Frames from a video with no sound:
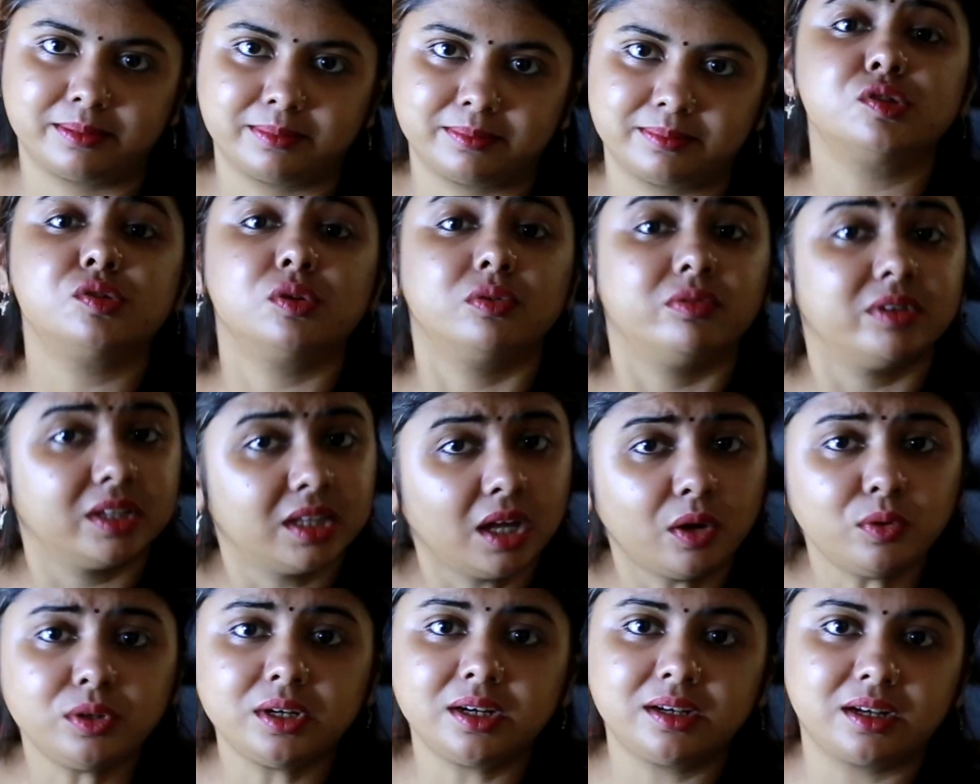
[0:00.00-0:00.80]
So
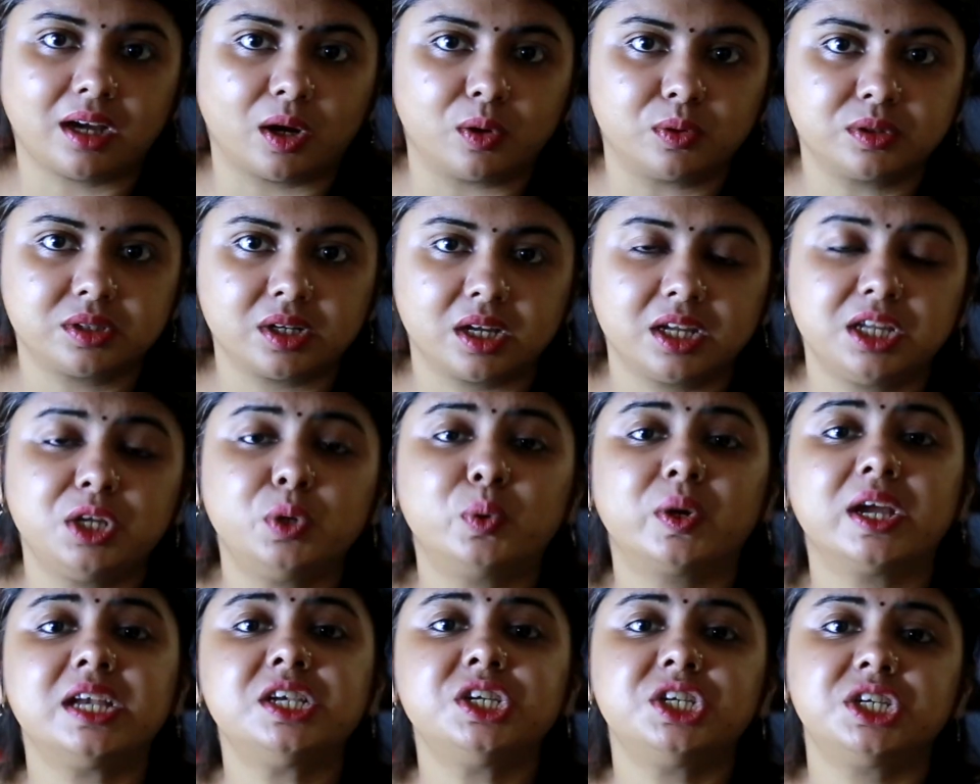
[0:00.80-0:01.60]
without a doubt,
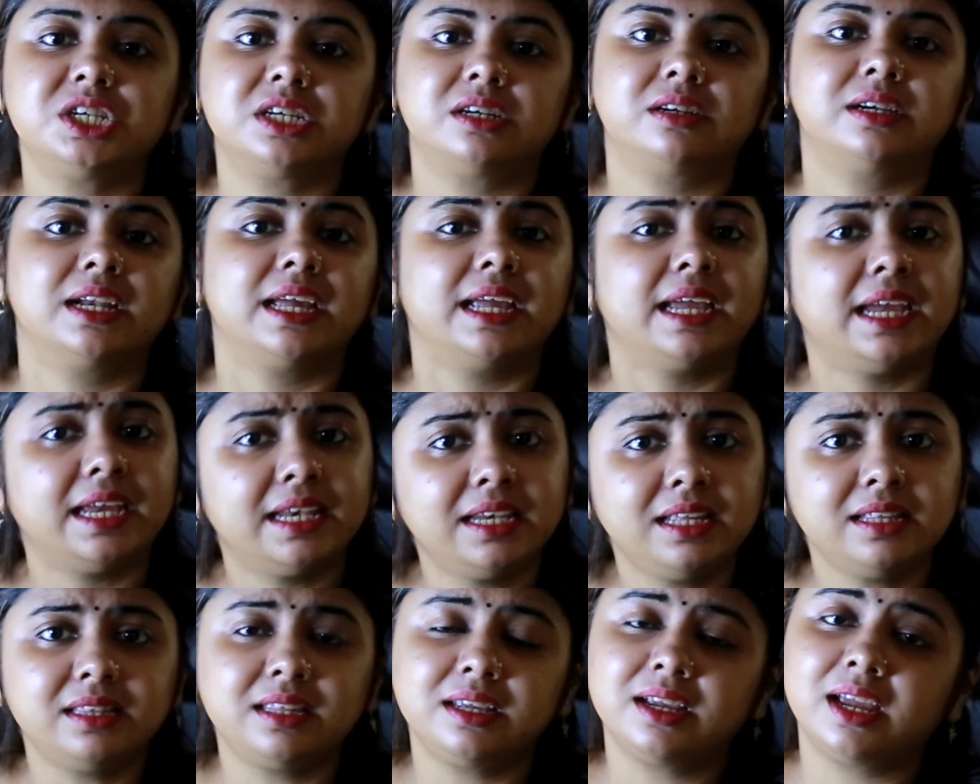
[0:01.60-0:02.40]
you can share
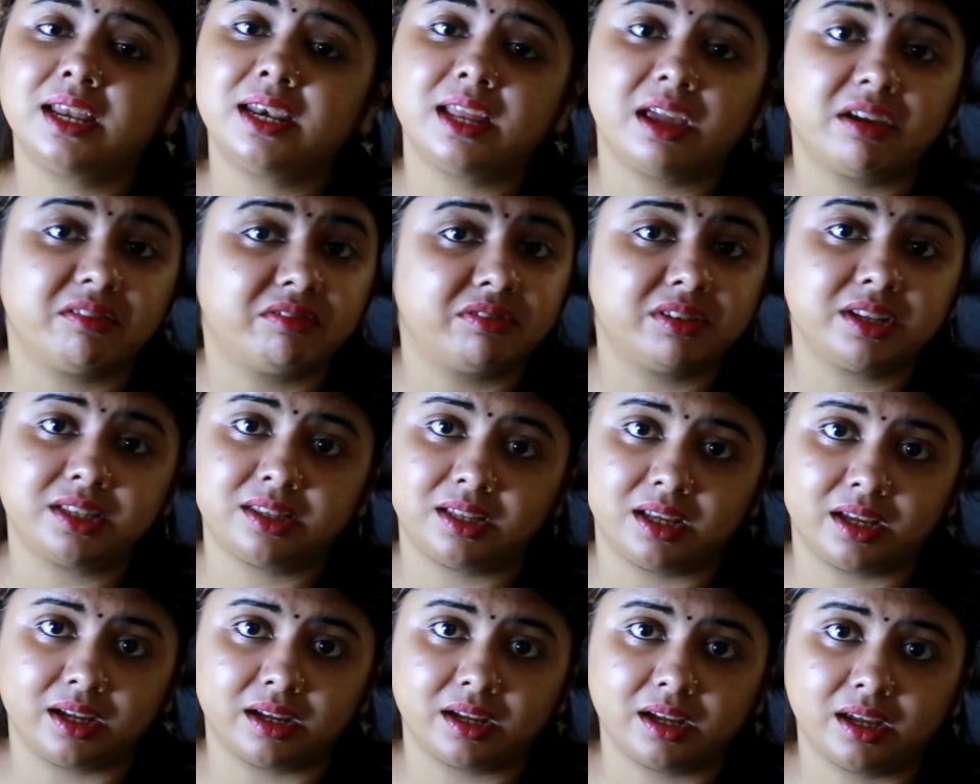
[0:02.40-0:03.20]
anything and
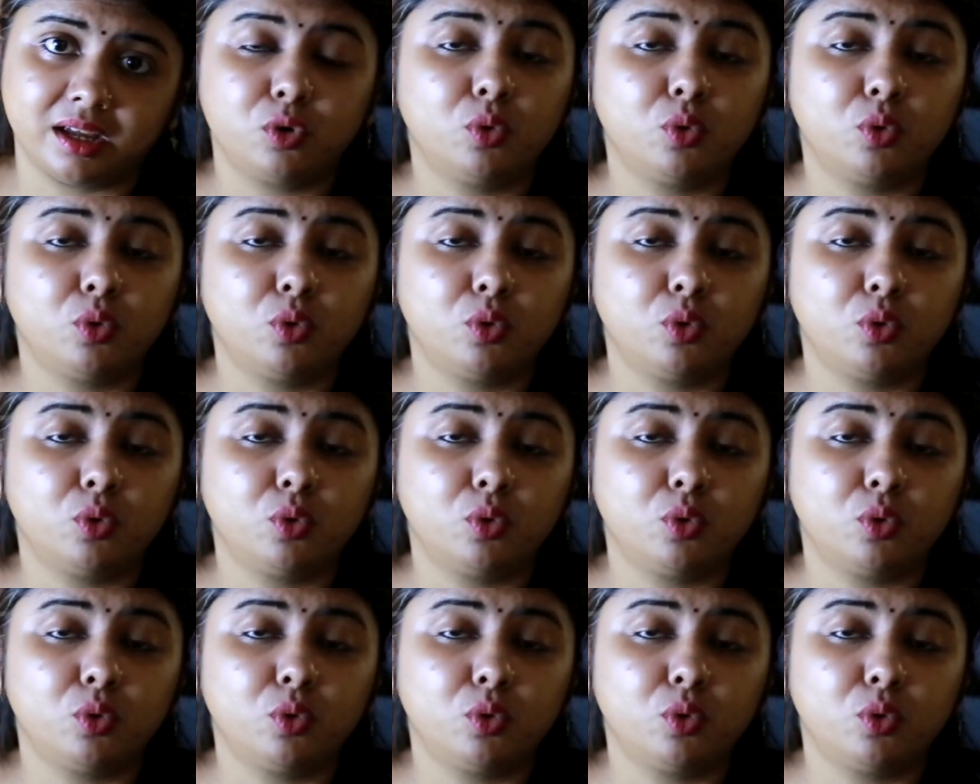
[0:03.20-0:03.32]
everything,